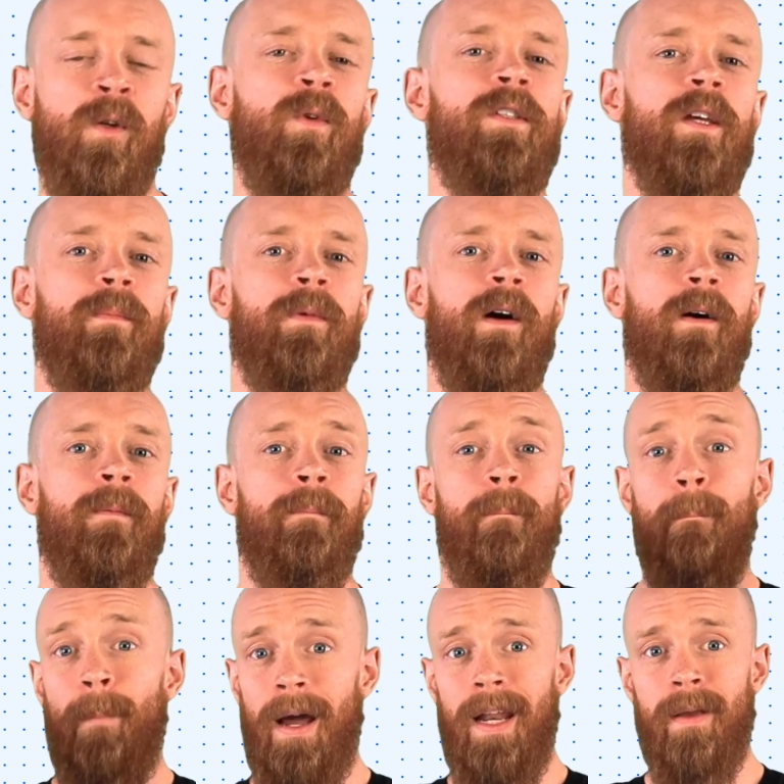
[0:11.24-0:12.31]
What's up, y'all?
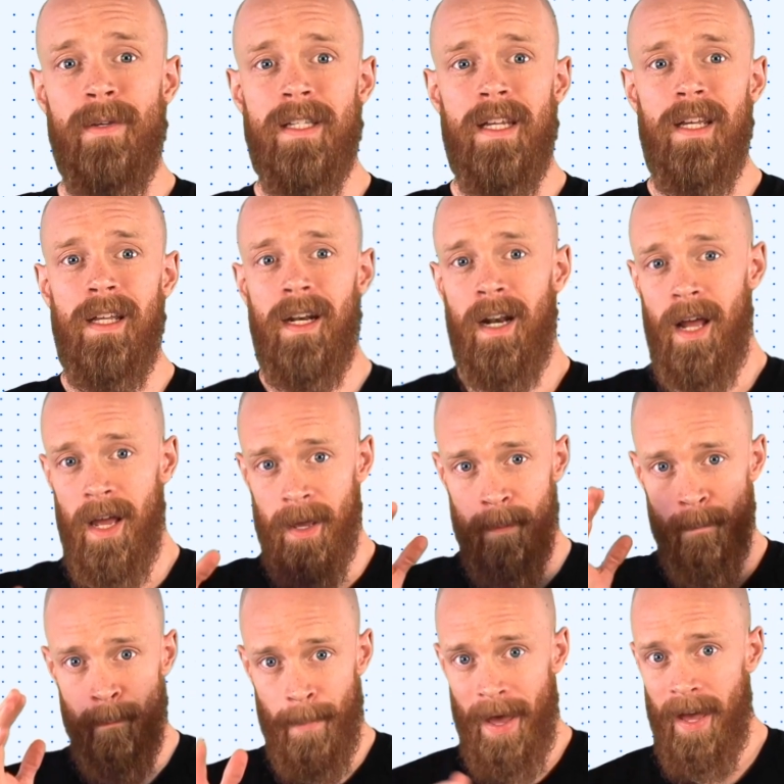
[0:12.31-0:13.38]
My name is Ian, and I
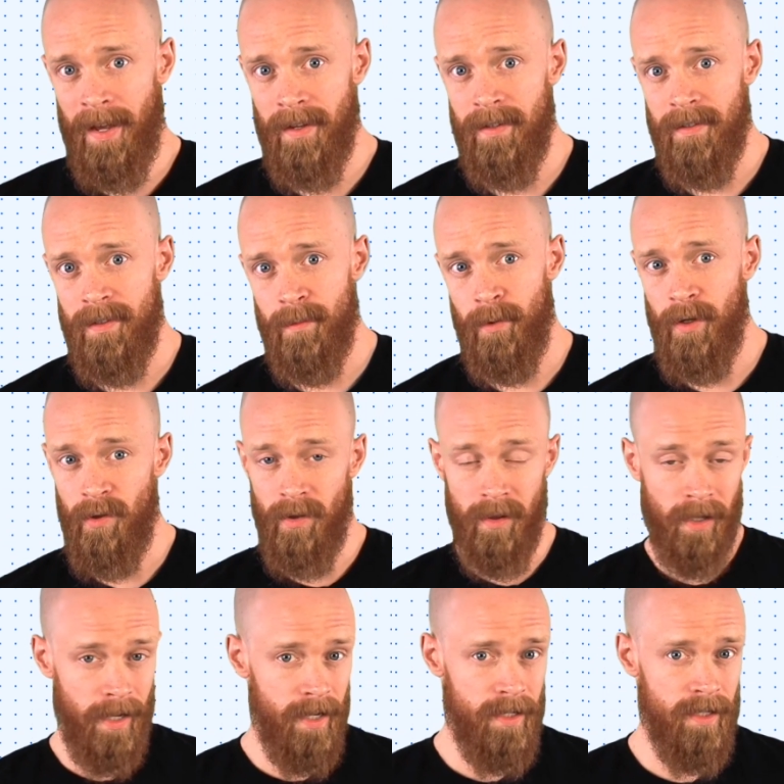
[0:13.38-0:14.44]
am back to bring you the
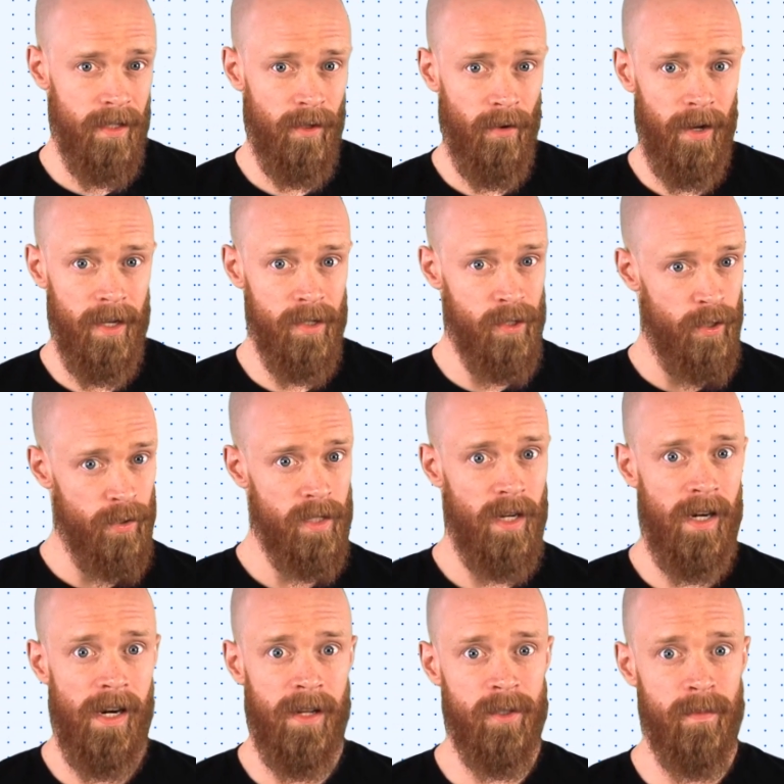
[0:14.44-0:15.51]
latest and greatest news and
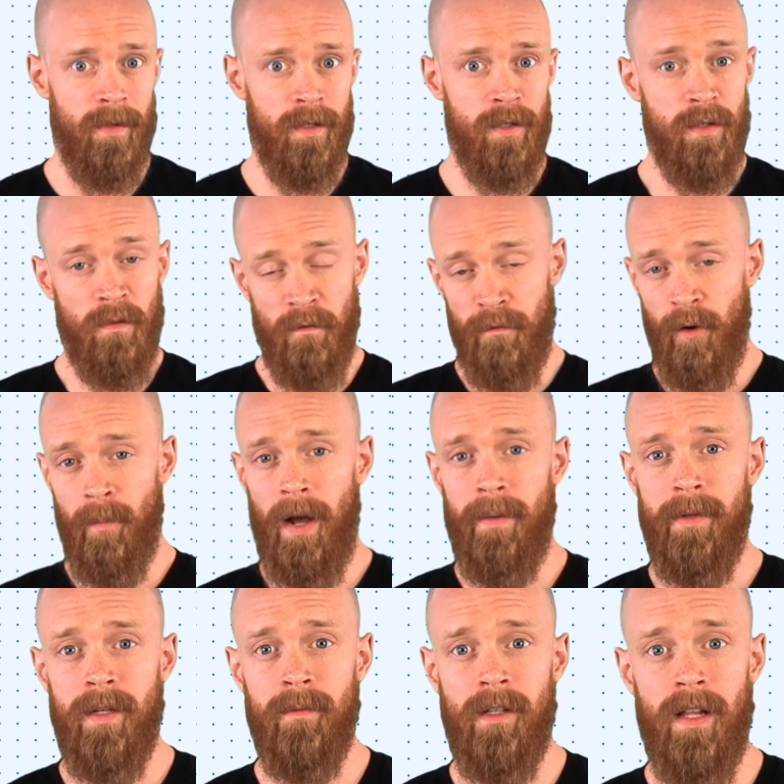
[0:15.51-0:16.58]
announcements from
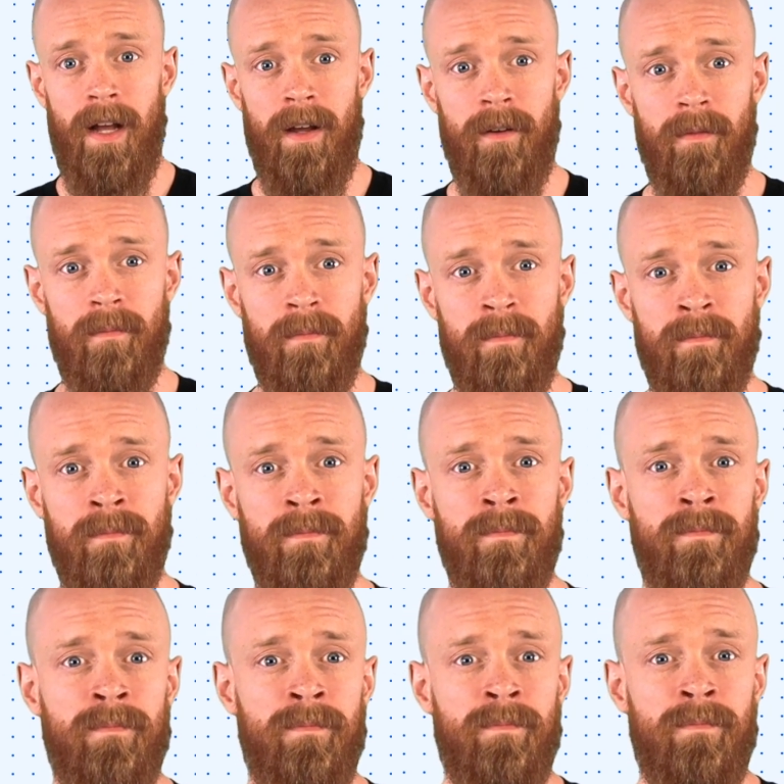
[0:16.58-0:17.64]
IBM Cloud.
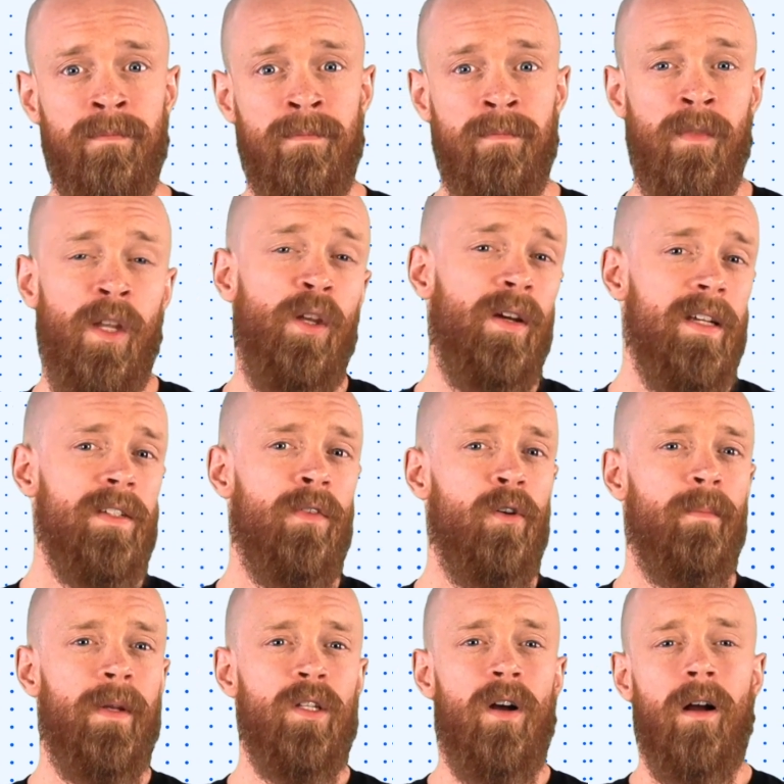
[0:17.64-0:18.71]
You guys have
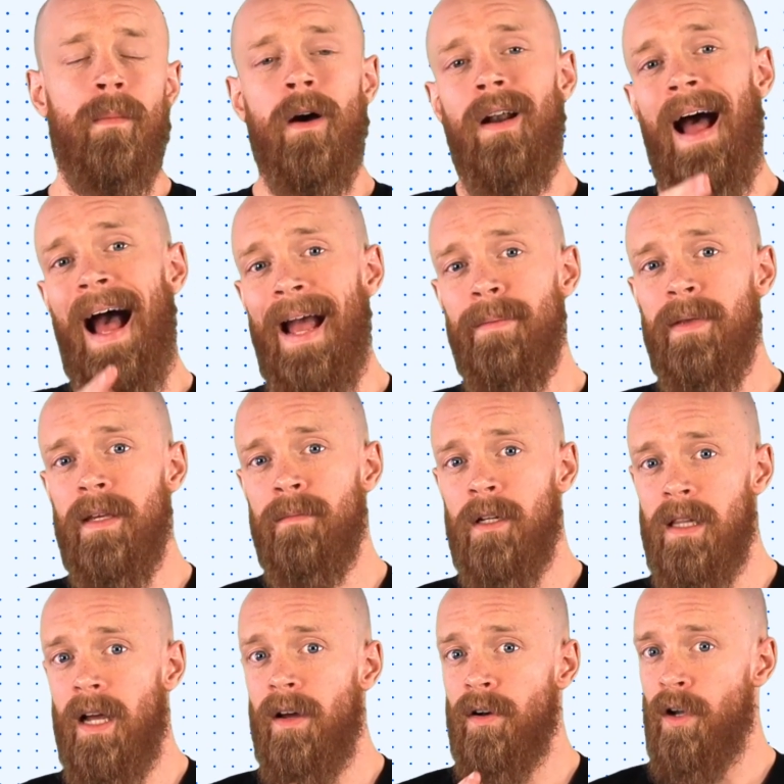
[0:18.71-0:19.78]
heard me talk about IBM
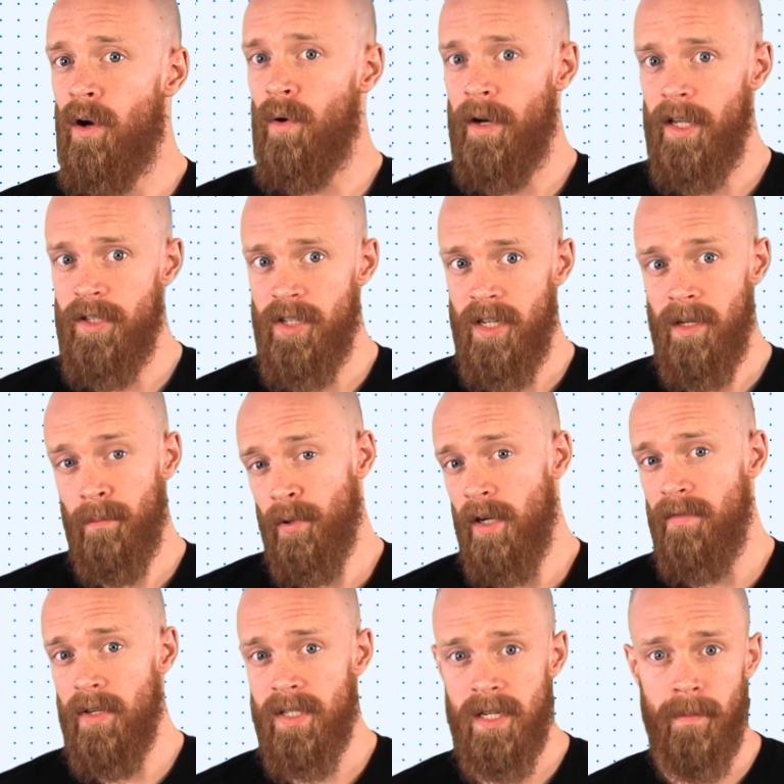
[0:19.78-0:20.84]
Cloud Code Engine in
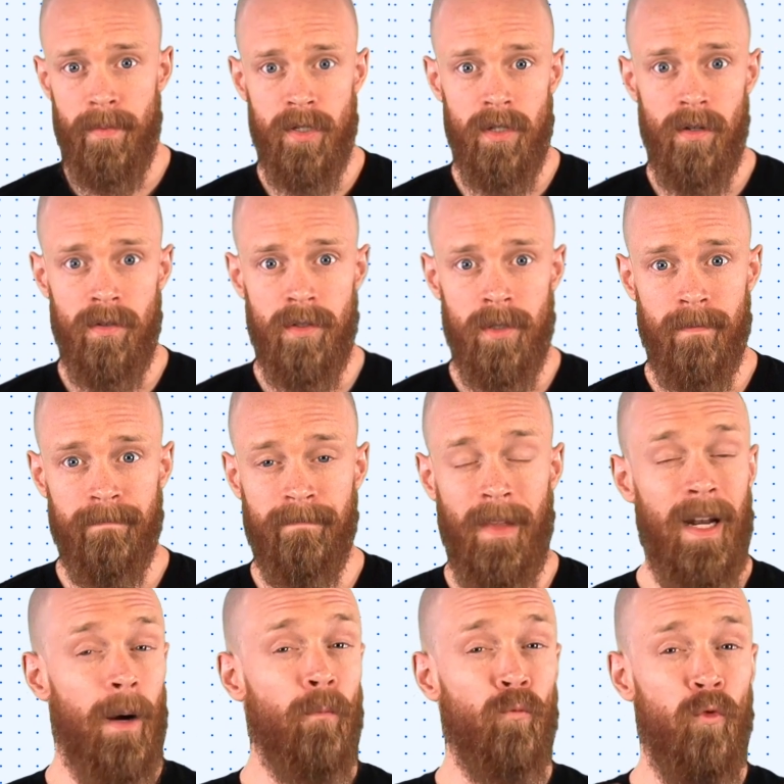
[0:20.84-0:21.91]
previous episodes,
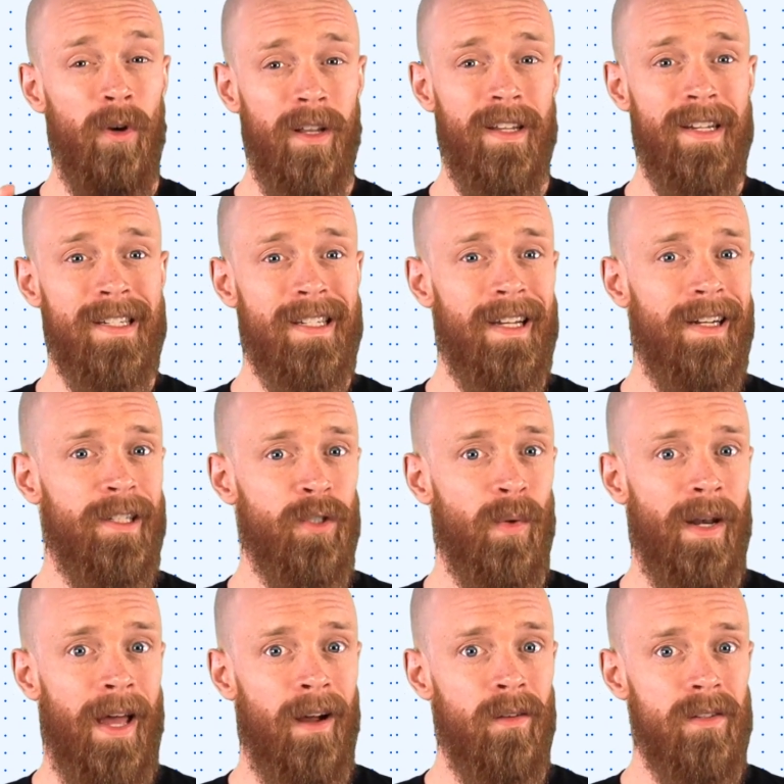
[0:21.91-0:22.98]
and I'm really excited to
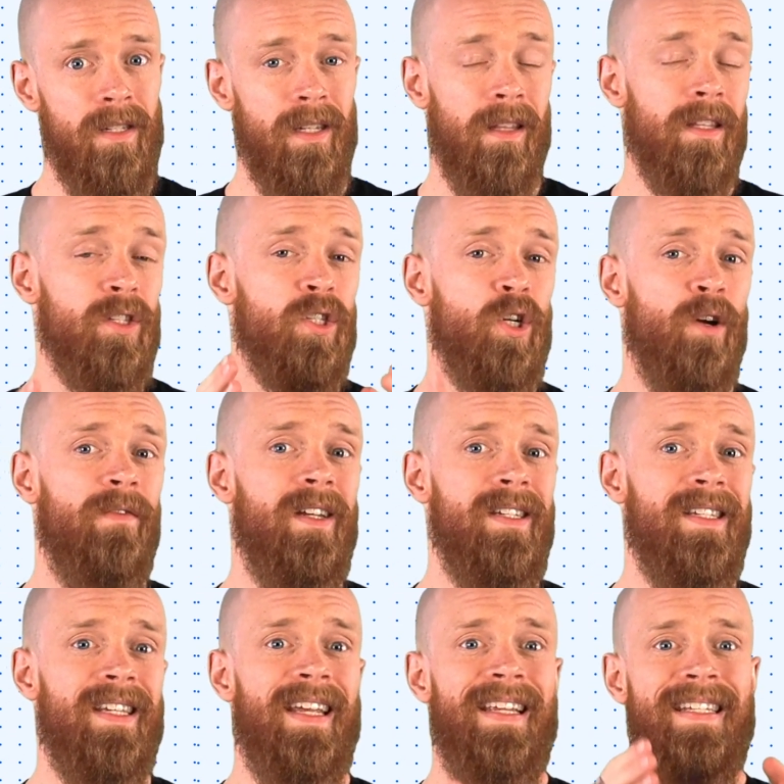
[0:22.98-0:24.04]
announce that the
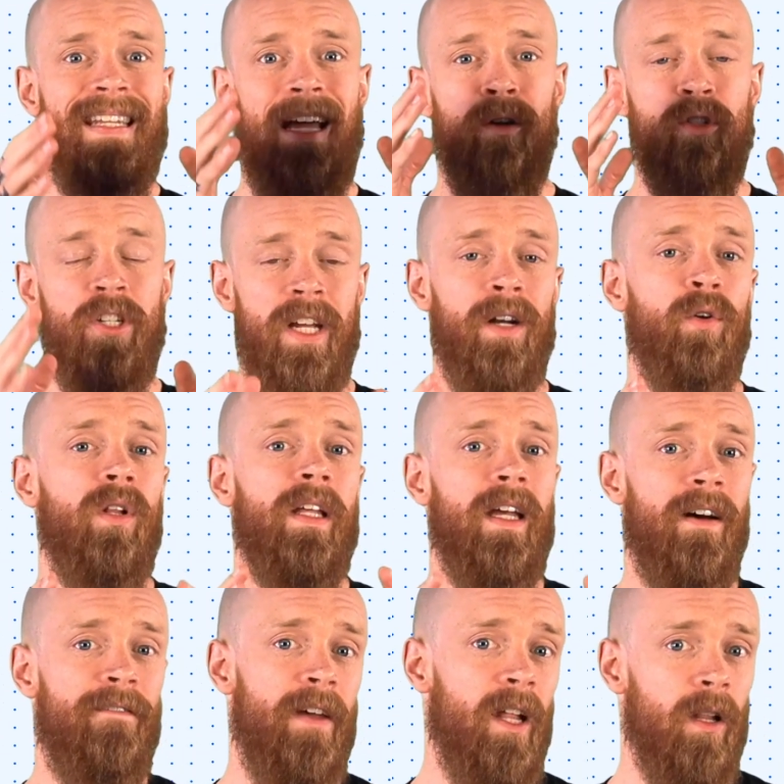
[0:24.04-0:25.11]
service is now
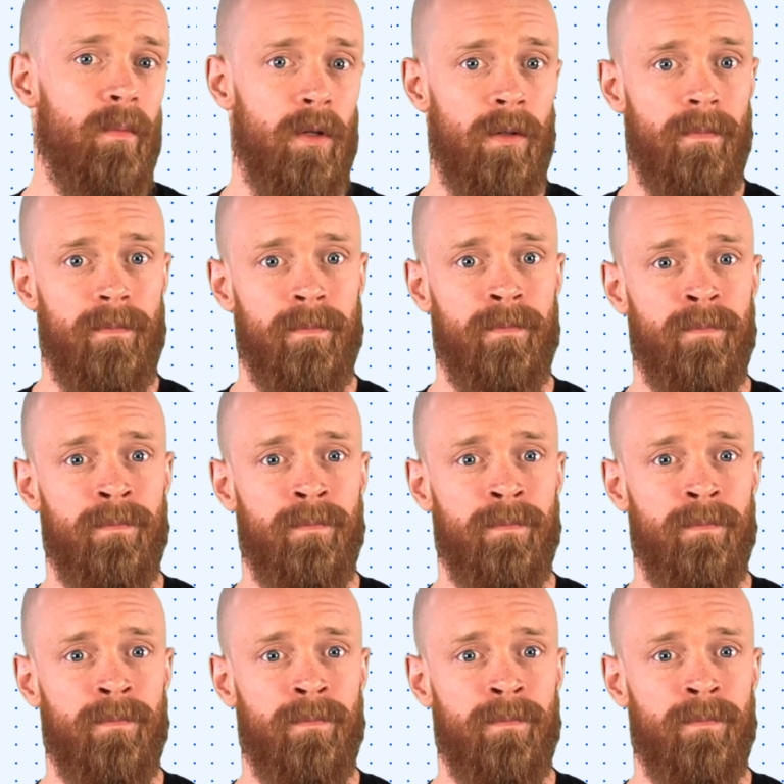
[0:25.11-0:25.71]
generally available.